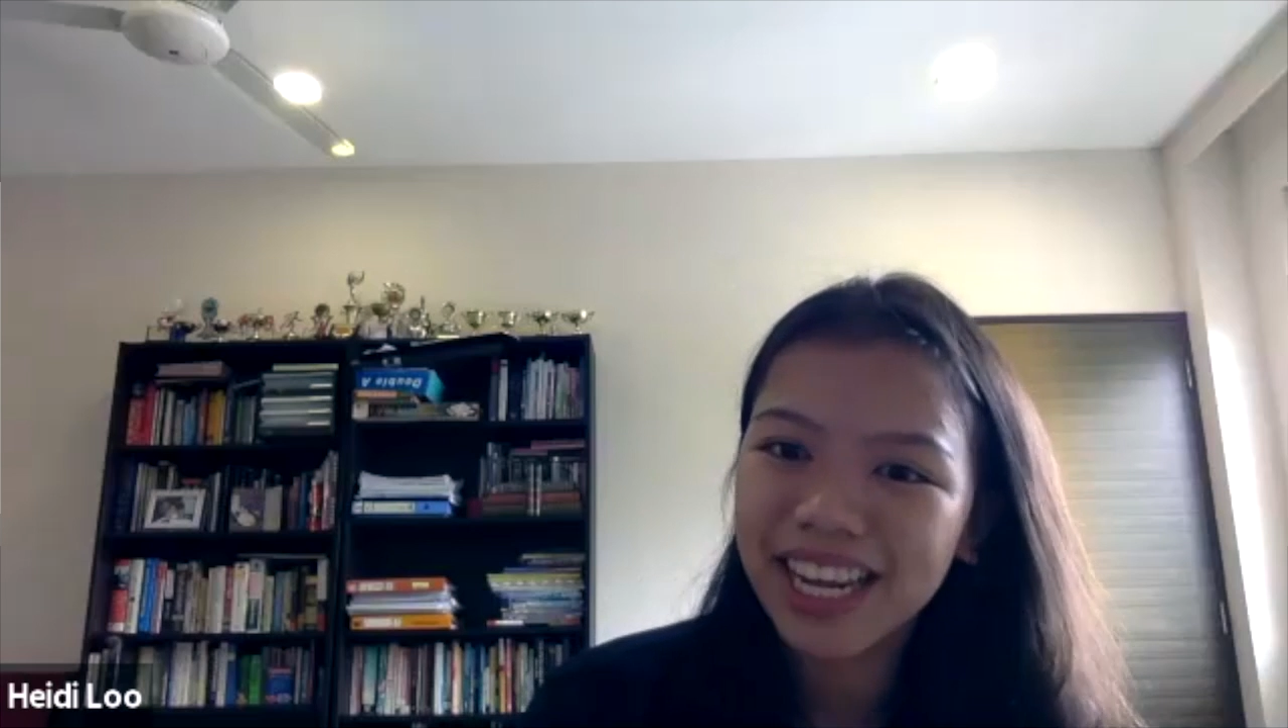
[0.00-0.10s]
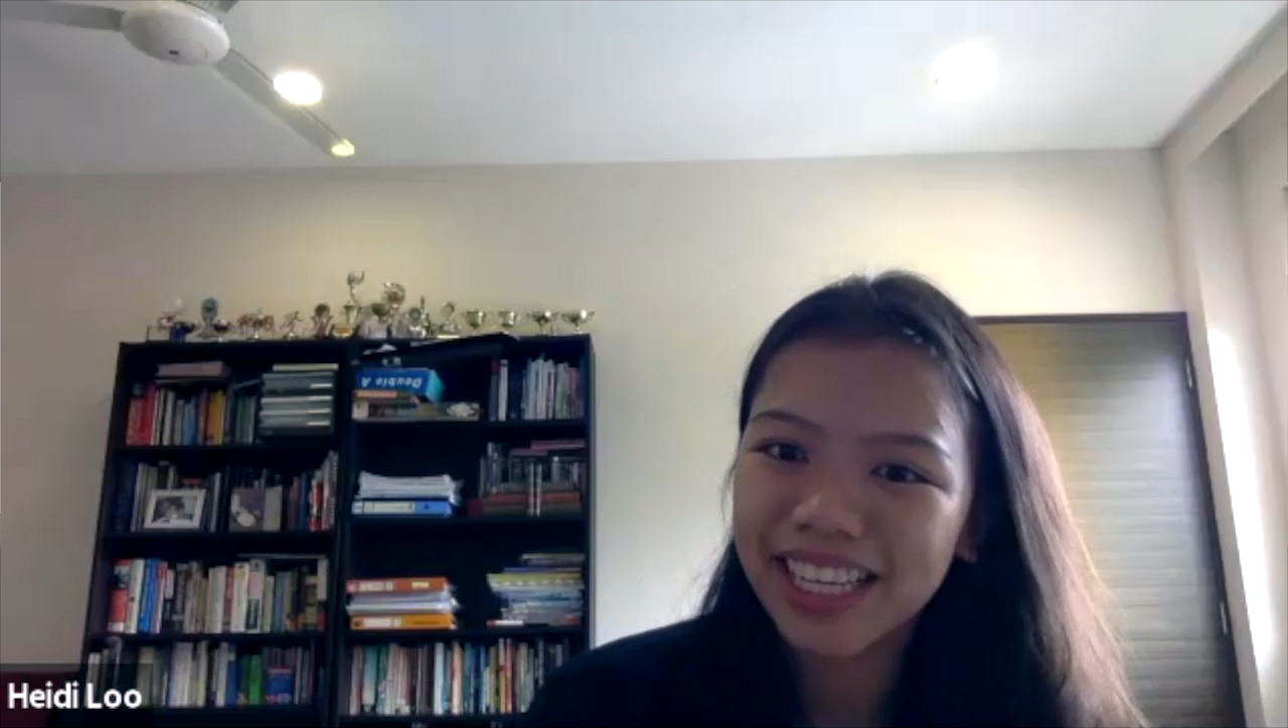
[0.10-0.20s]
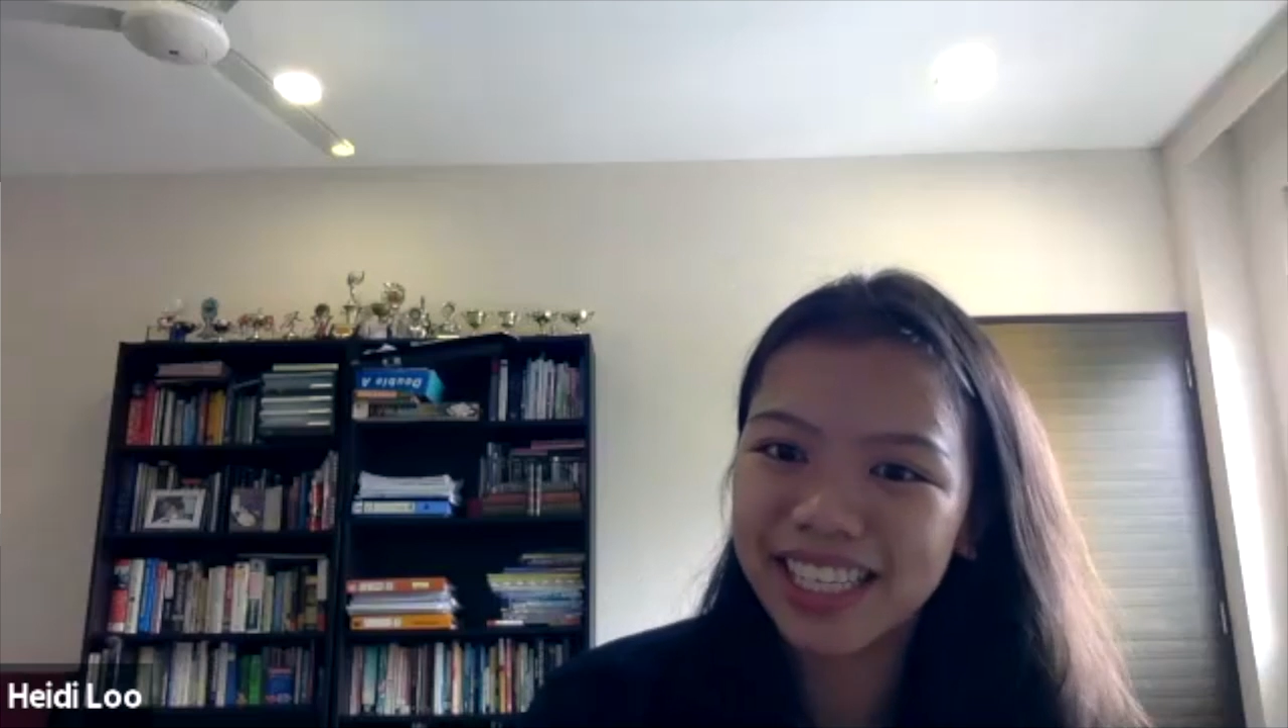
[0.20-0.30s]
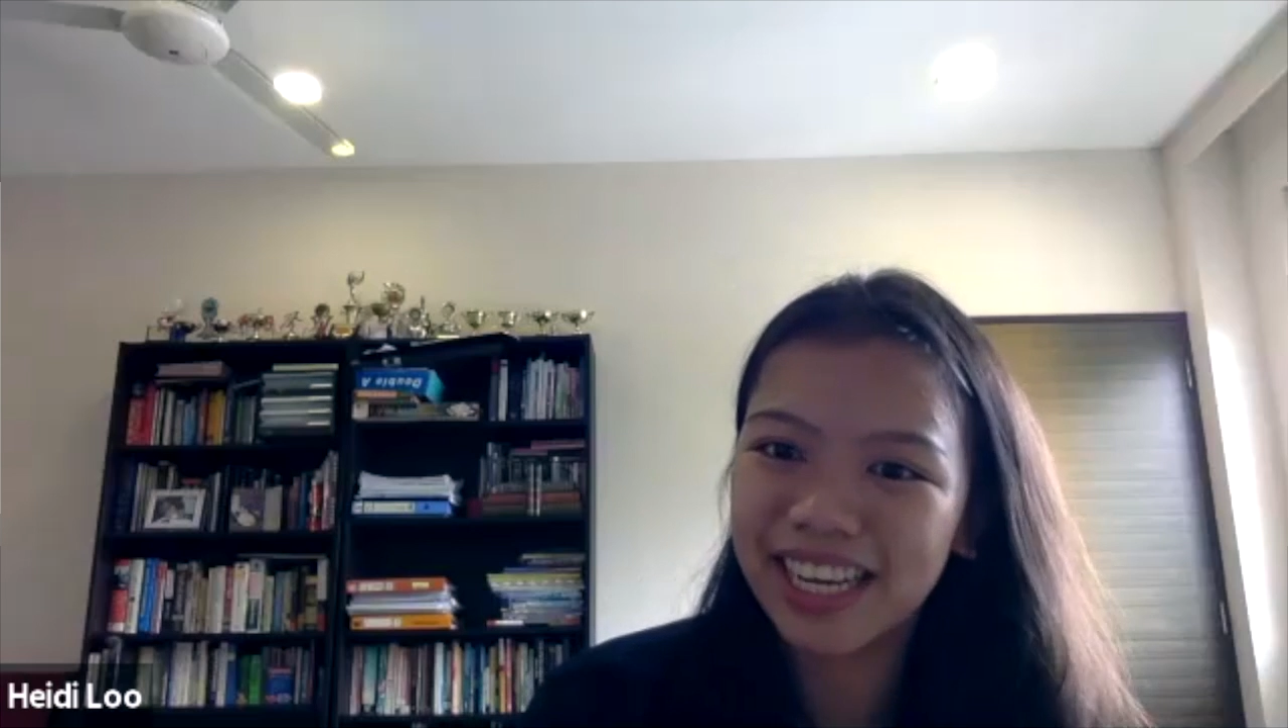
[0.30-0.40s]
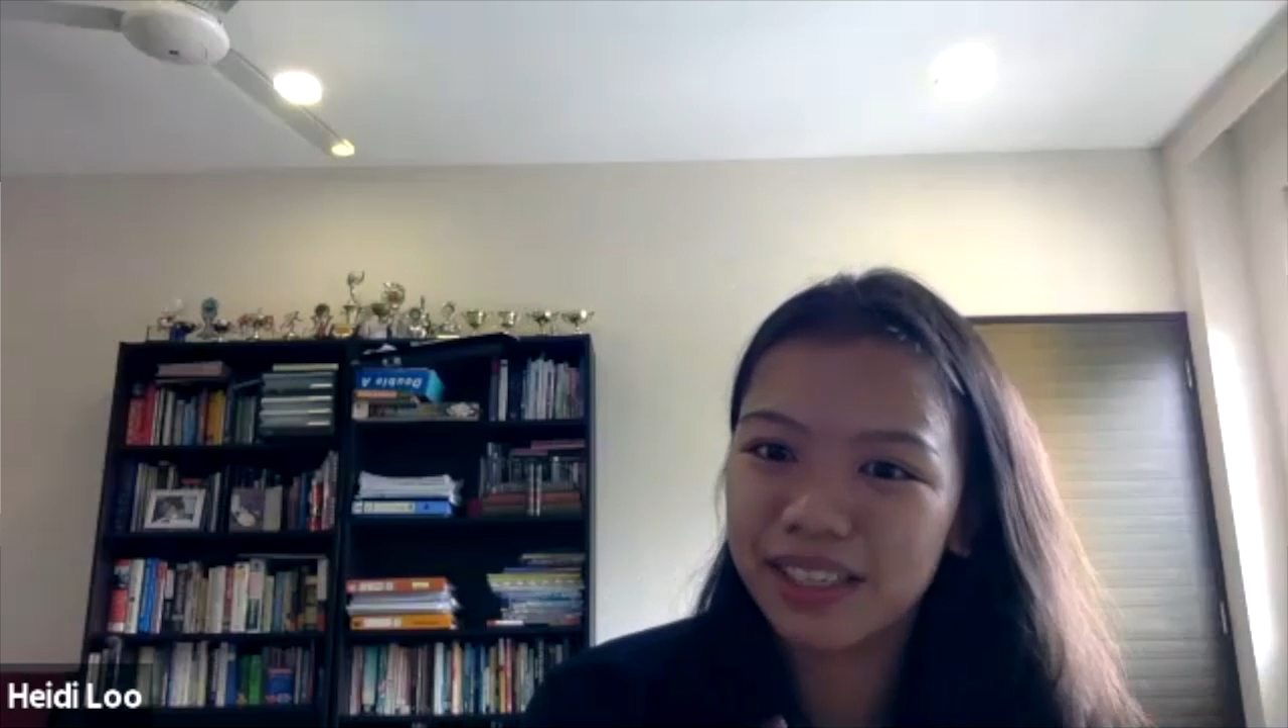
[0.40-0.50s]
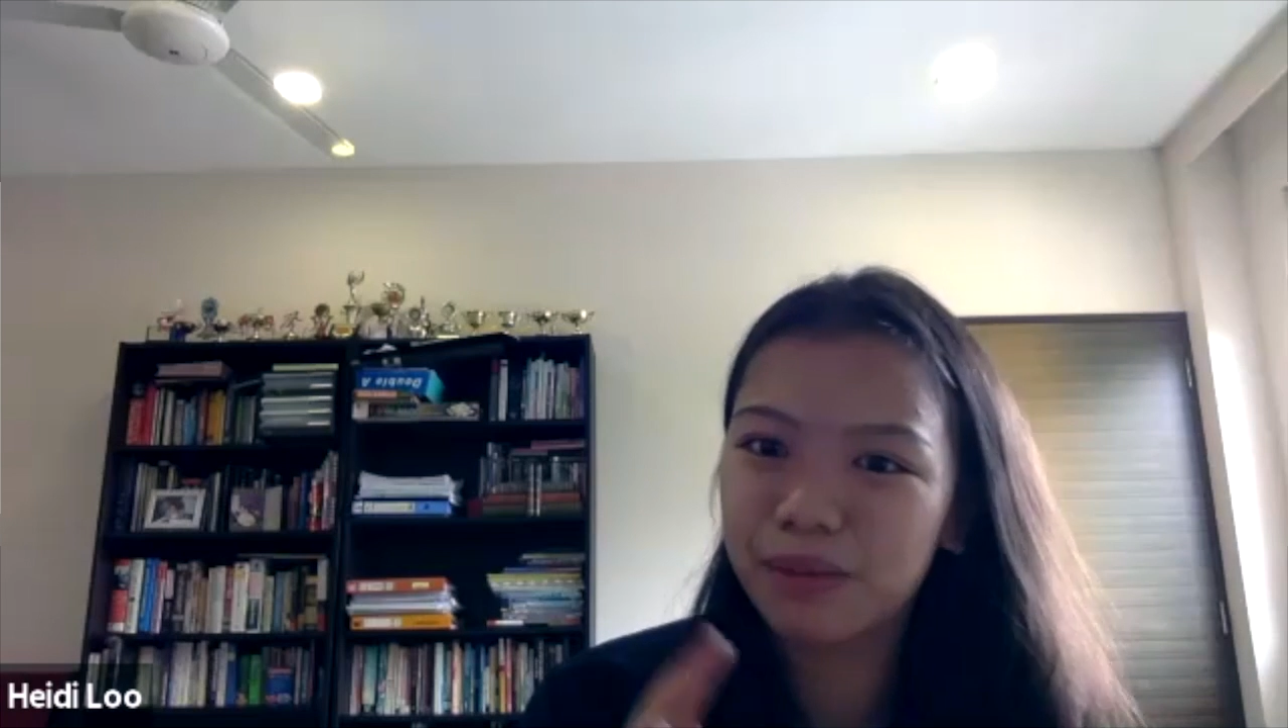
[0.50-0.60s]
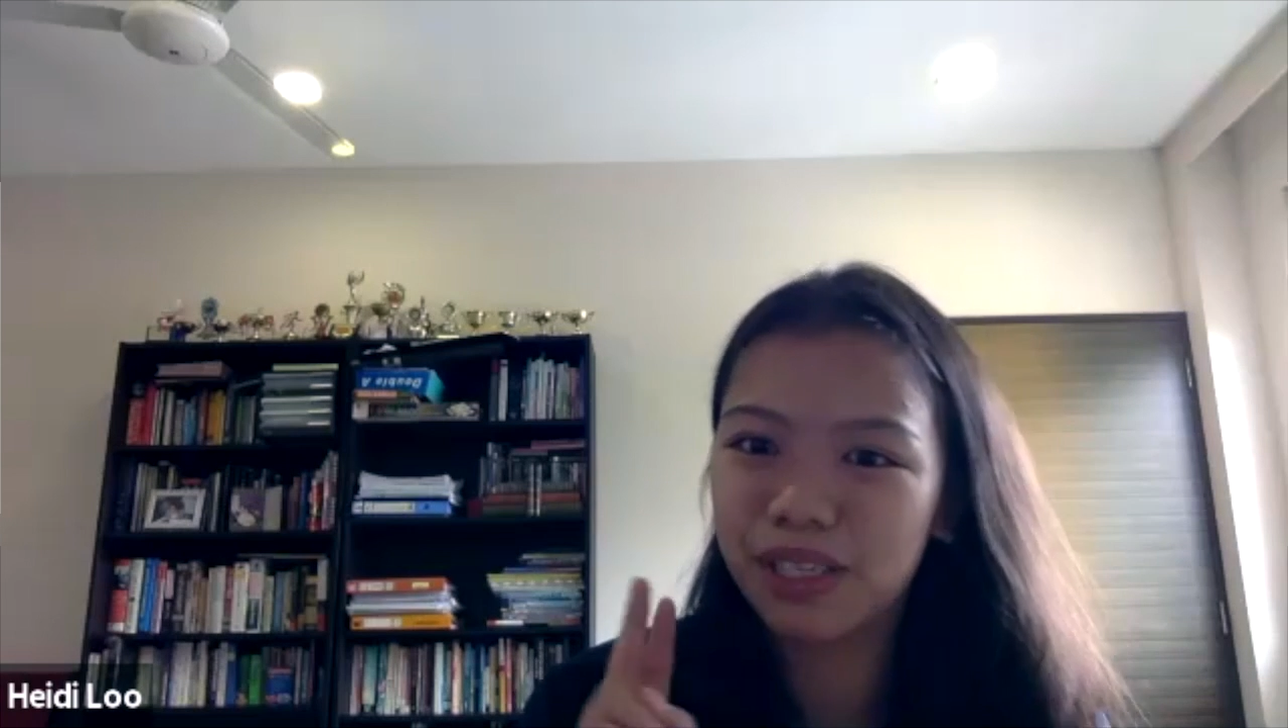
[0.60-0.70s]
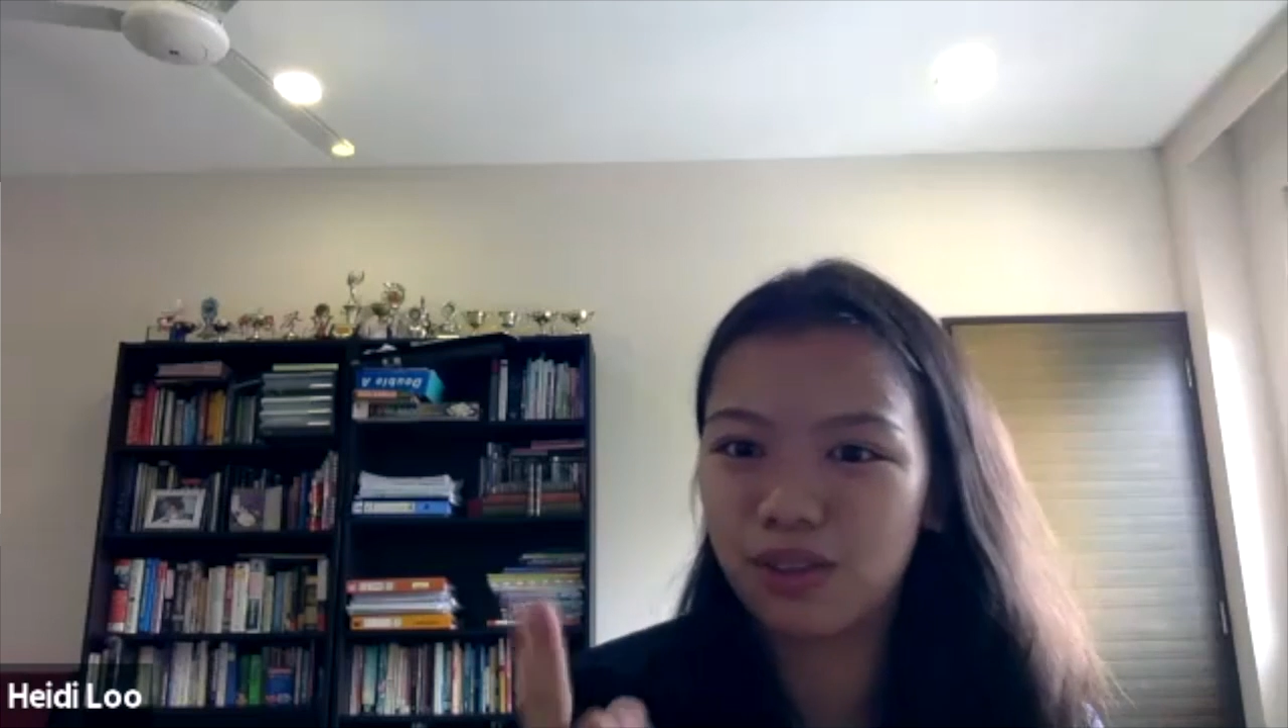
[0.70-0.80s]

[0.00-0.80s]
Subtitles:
I decided to switch